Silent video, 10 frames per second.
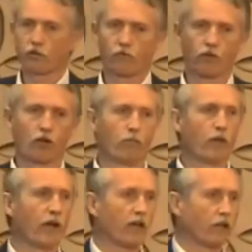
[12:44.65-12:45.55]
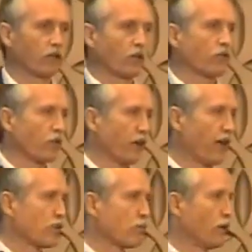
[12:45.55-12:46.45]
So if you go back and look at your
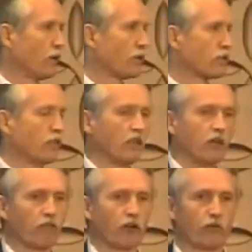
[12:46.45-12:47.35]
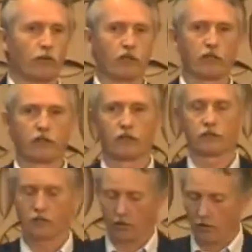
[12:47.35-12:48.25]
gas bills for your building and you're
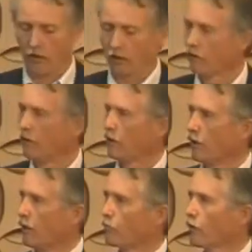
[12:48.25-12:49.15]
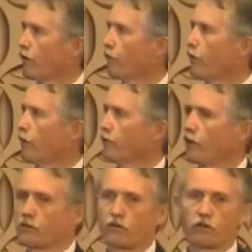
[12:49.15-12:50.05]
saying, wow, I'm burning
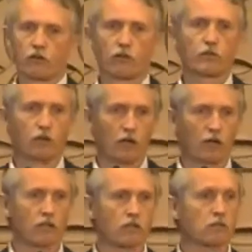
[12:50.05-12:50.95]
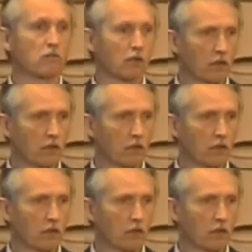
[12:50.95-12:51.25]
5,000 therms in August,